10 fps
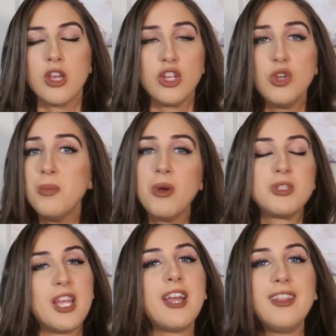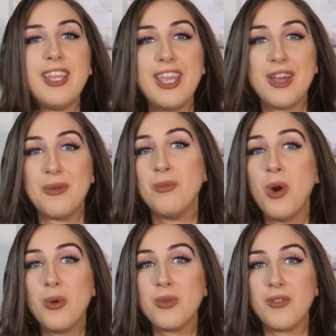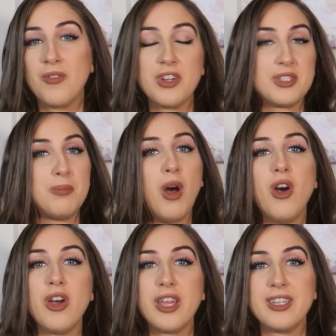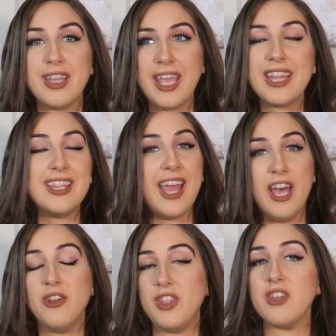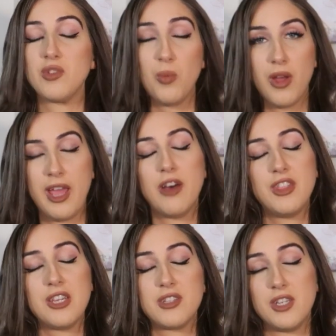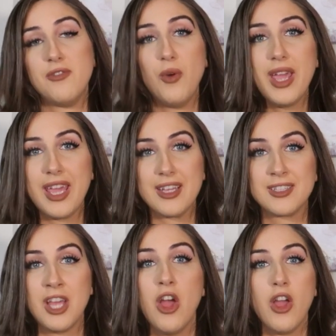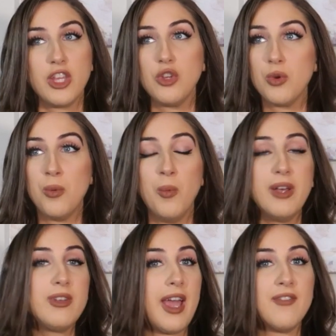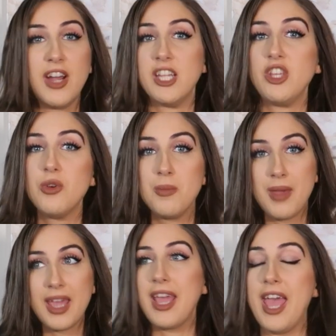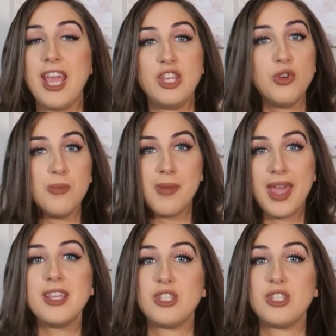you most likely won't respond in the healthiest healthiest of ways. You will get violent, you may hit, you may